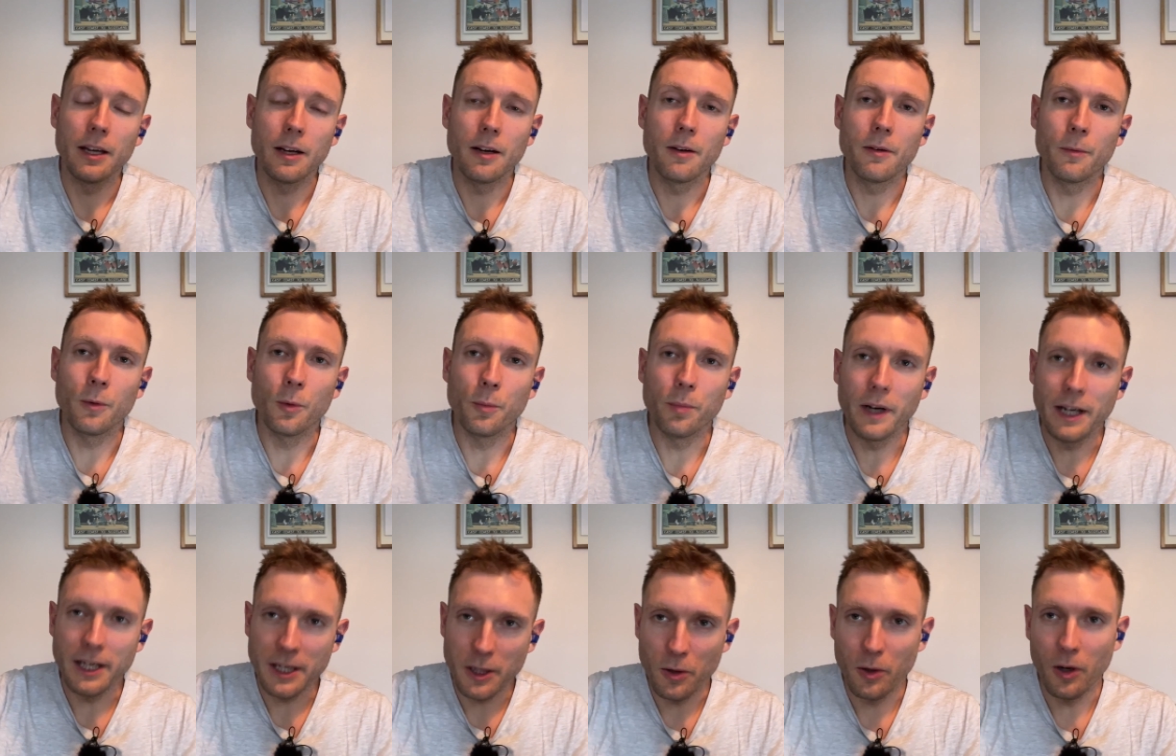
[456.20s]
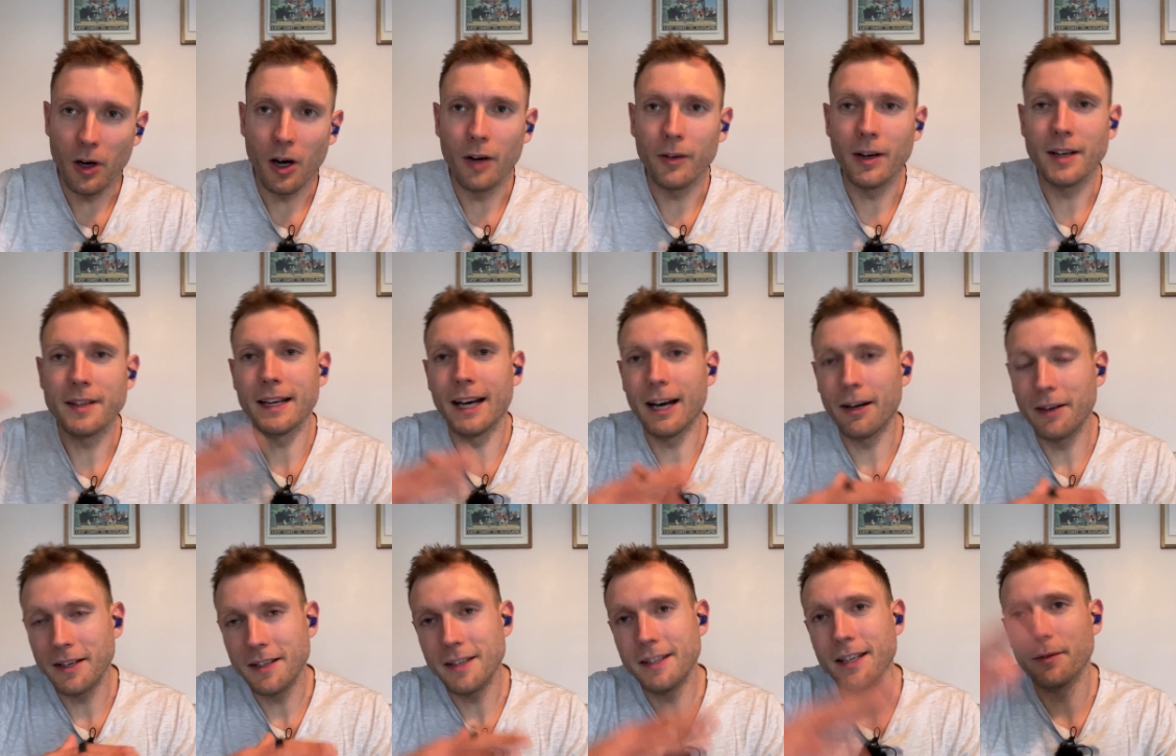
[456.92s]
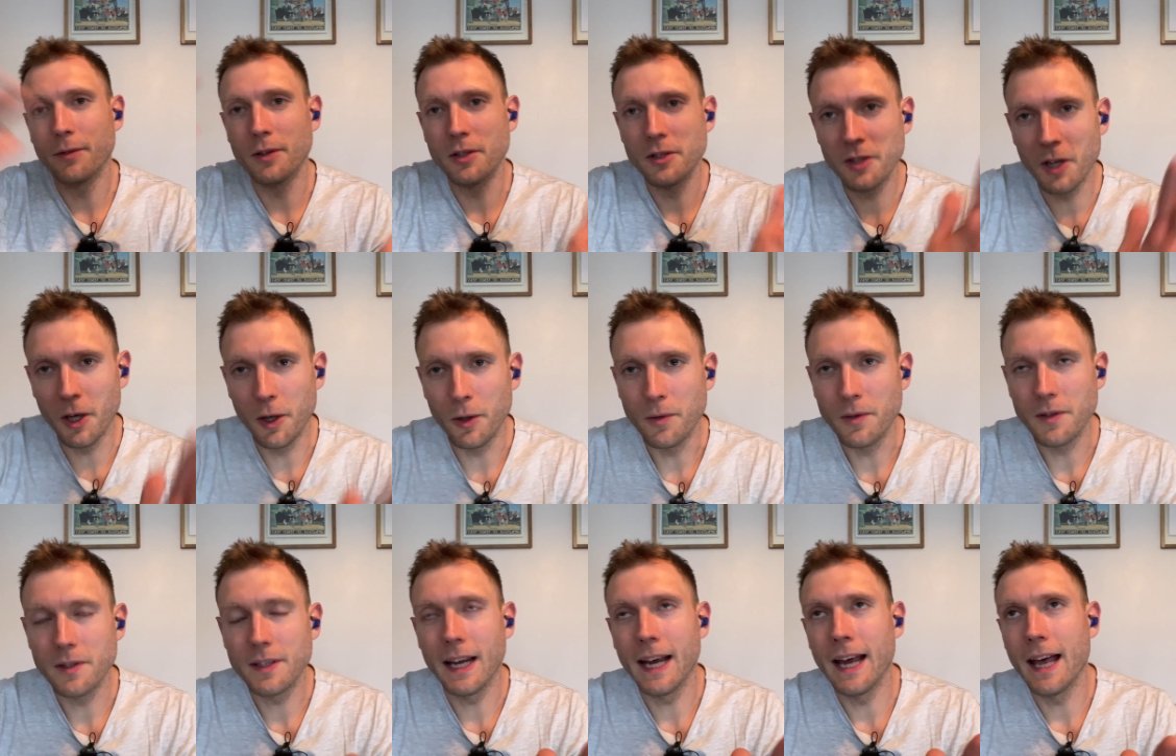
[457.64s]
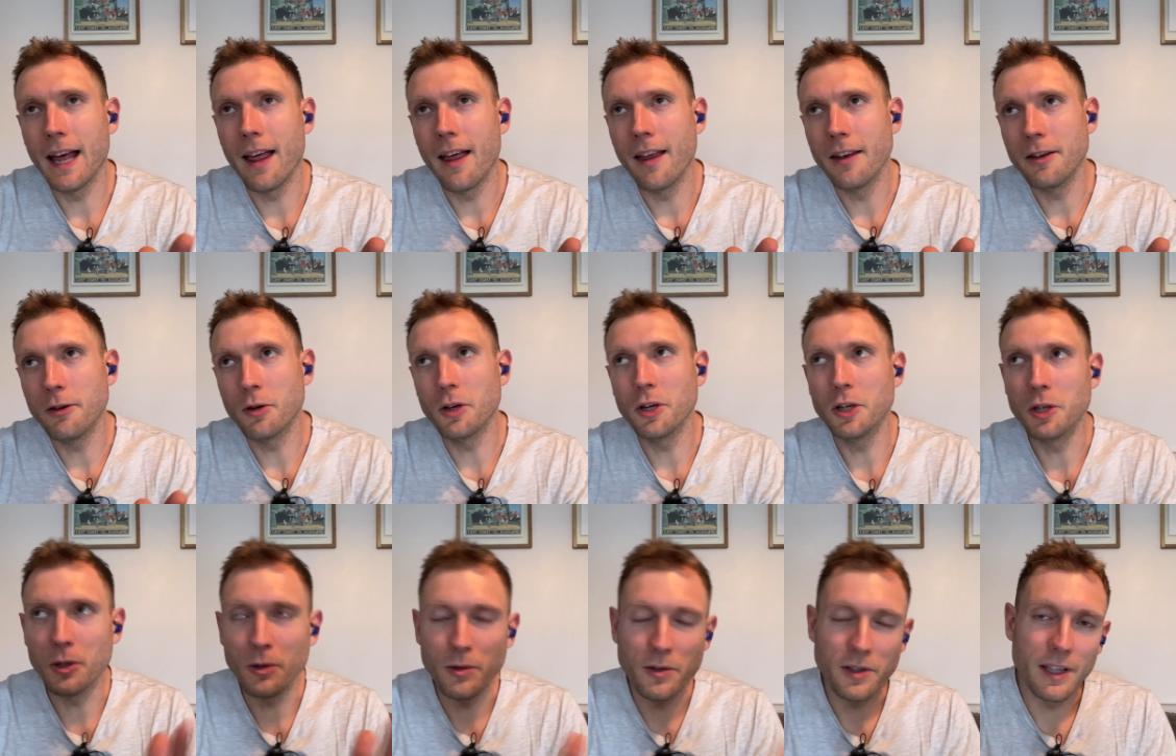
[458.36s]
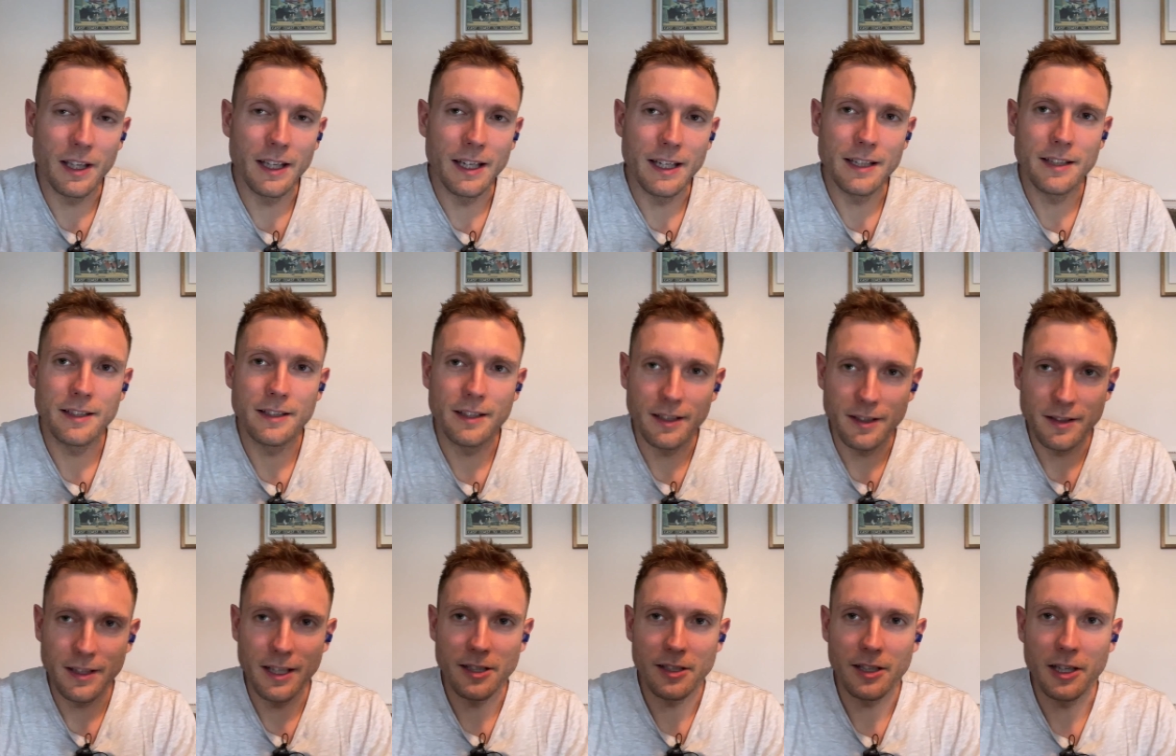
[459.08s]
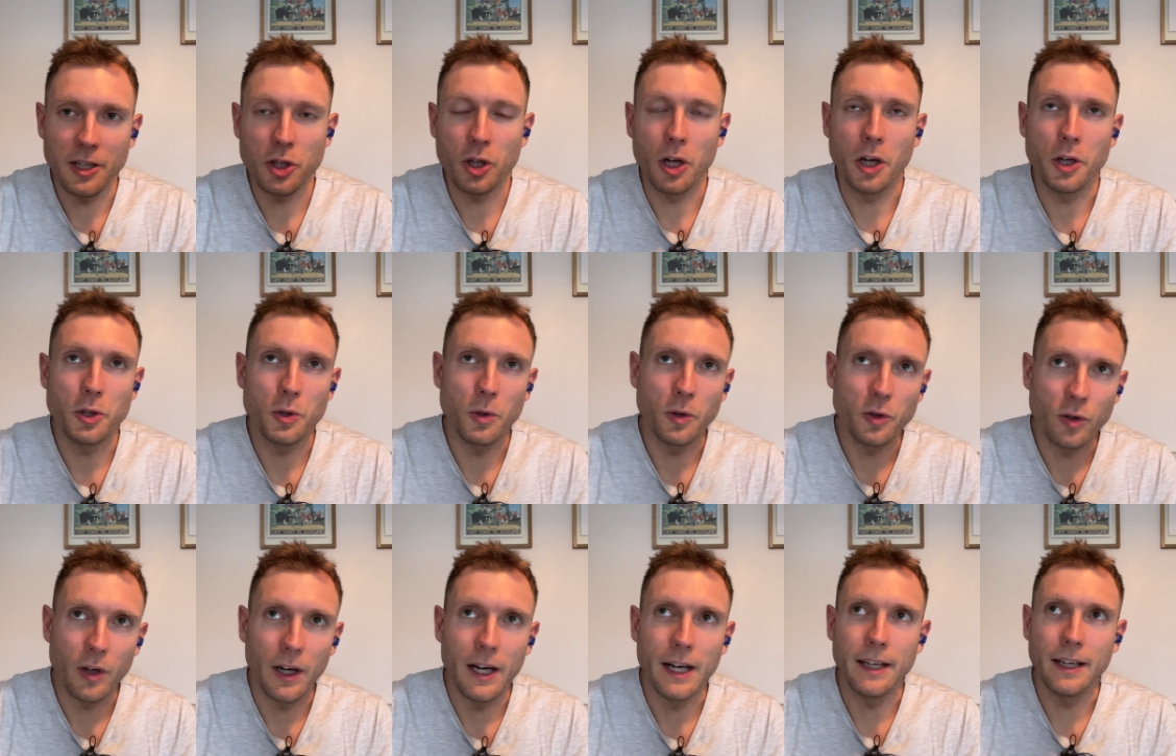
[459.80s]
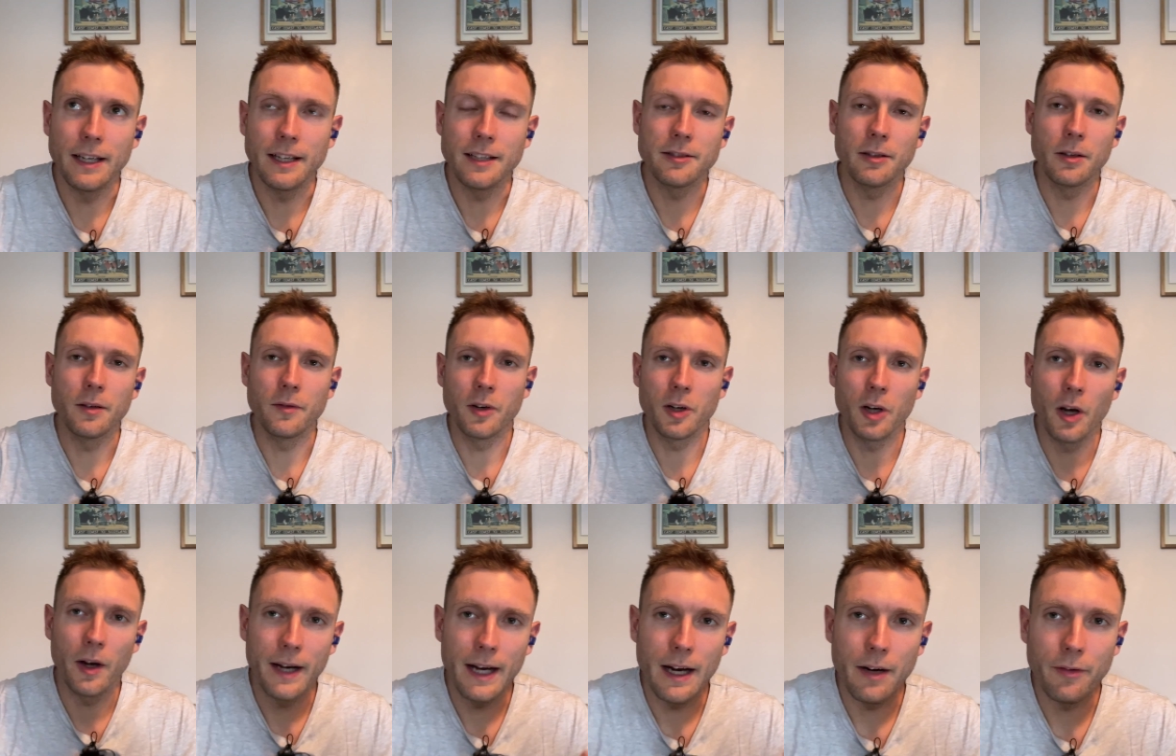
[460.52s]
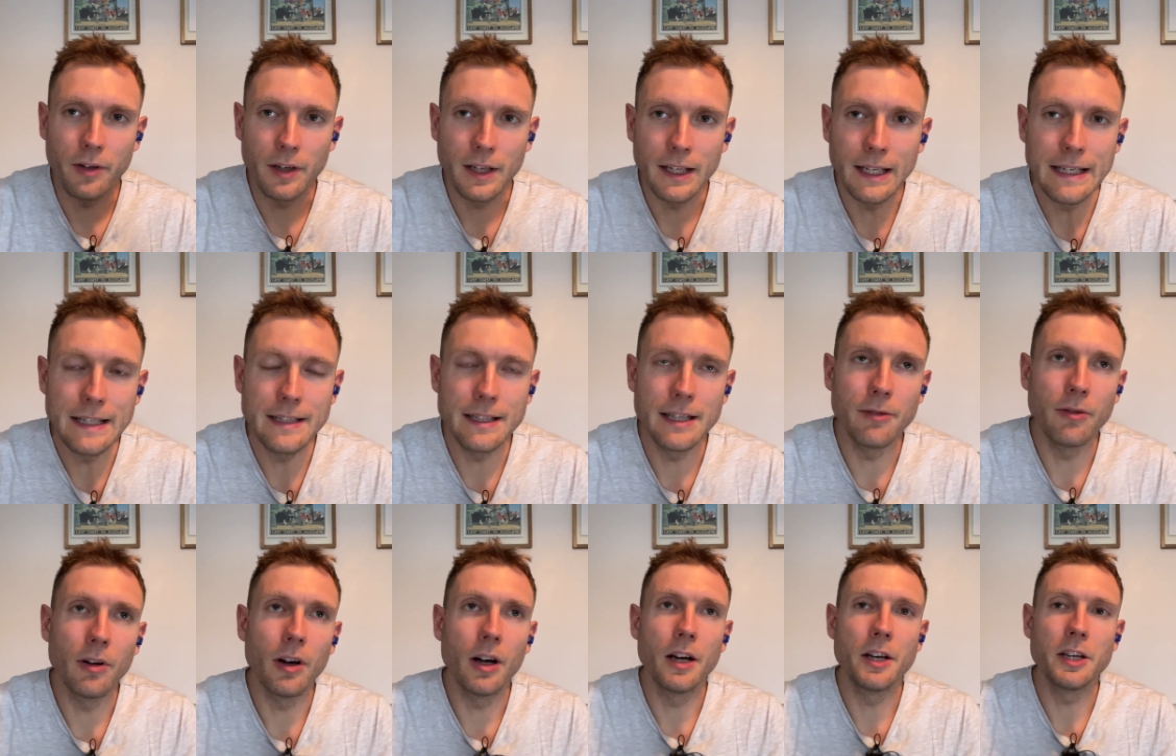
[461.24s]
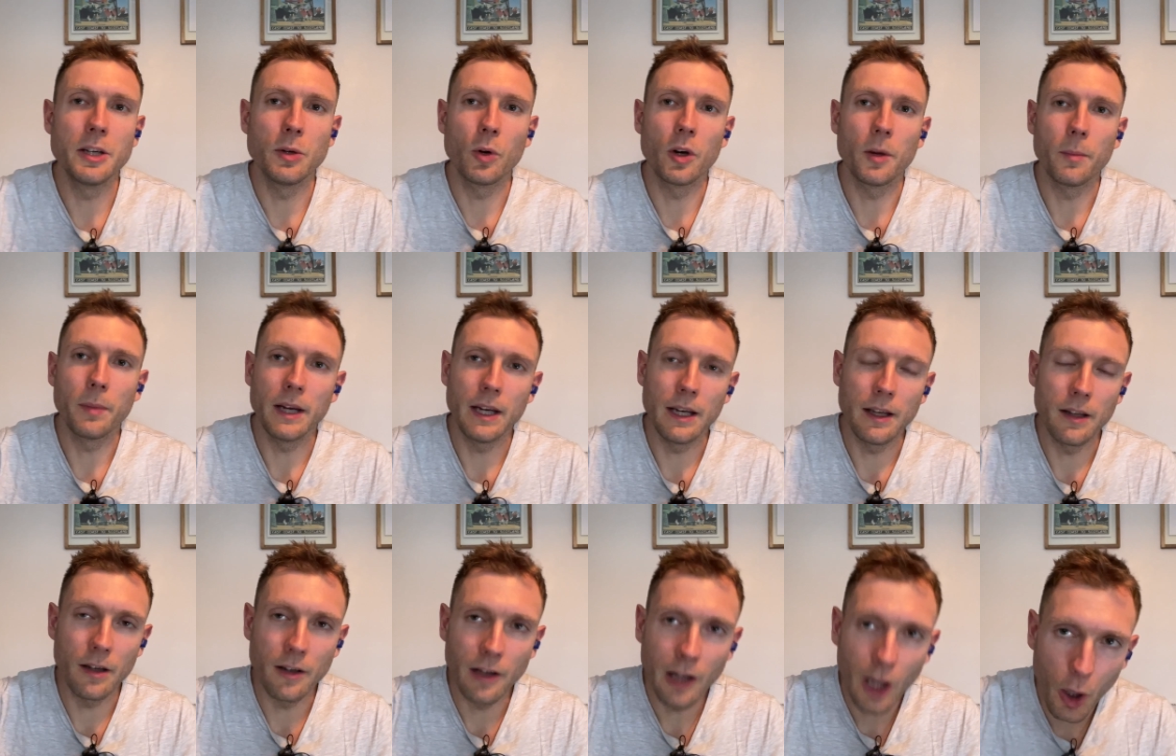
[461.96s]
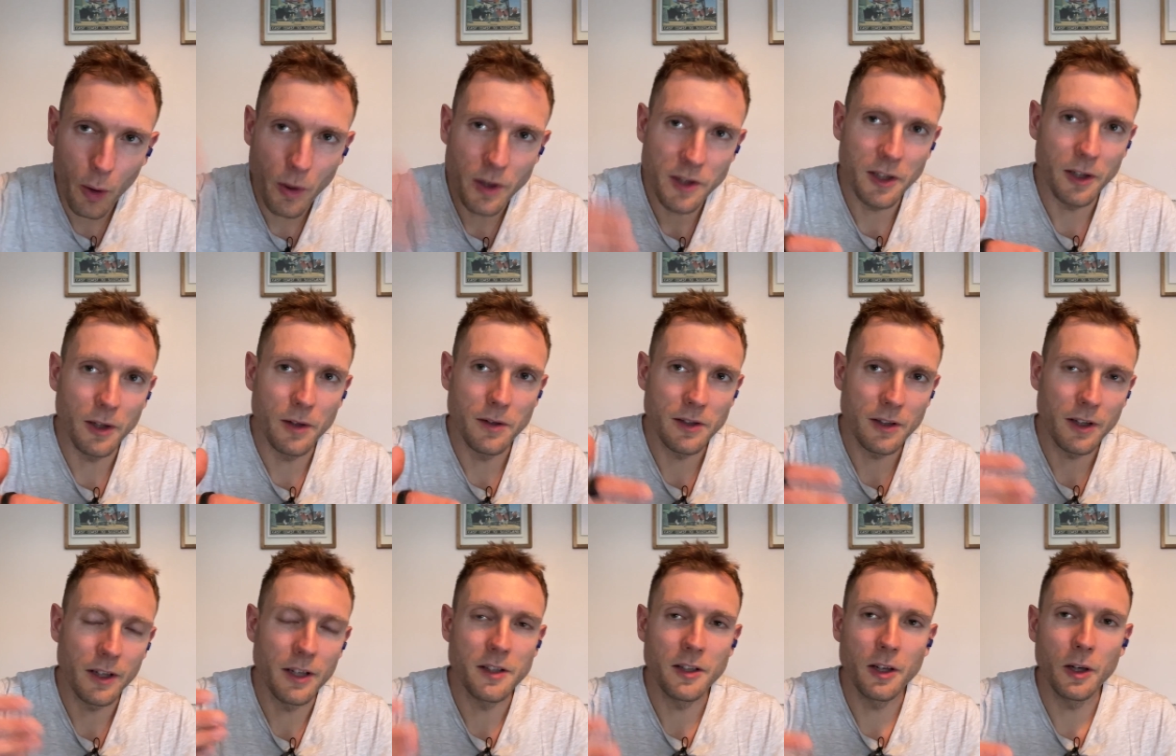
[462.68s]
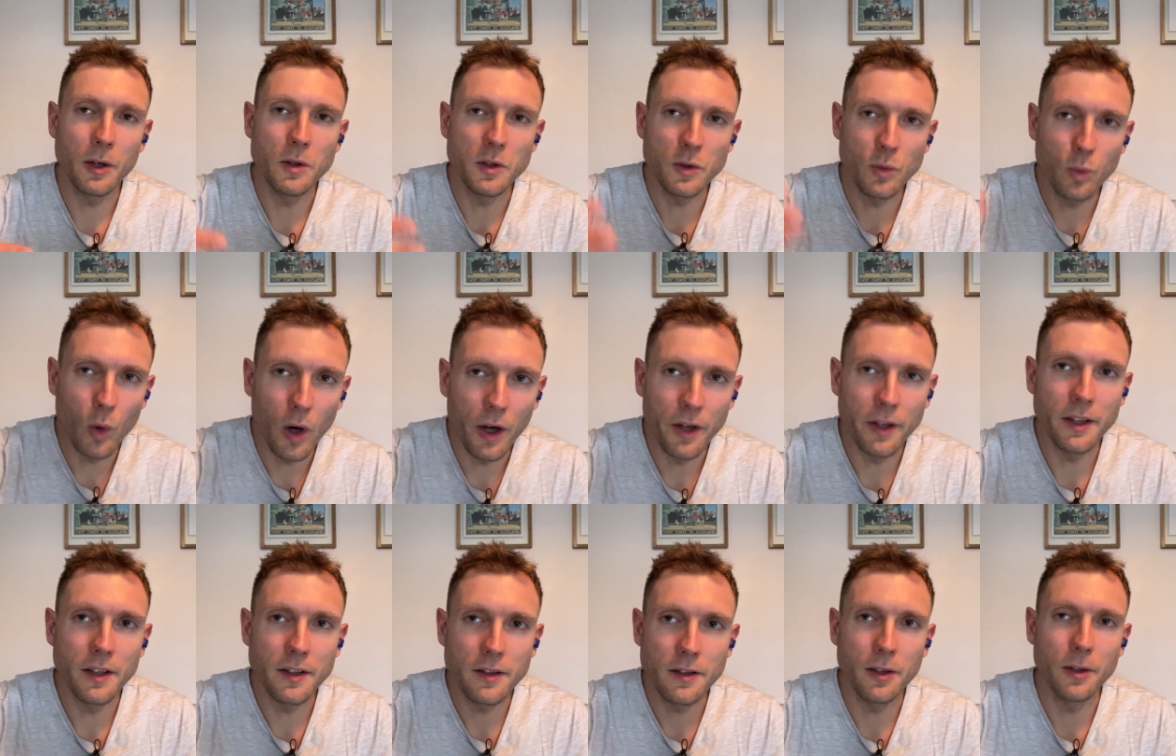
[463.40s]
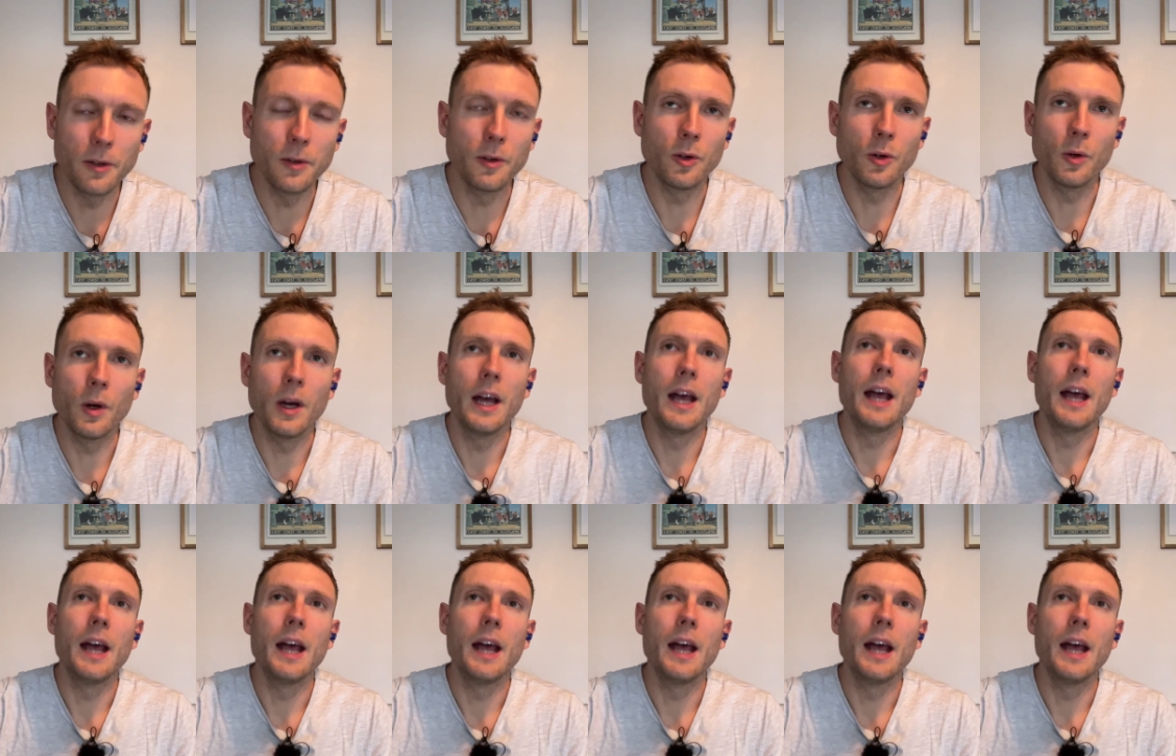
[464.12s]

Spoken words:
heart rate down into different zones. And you can use these to essentially judge your training. So if you're going out for an easy run, you want to be in the lower zones, kind of zones 1 and 2.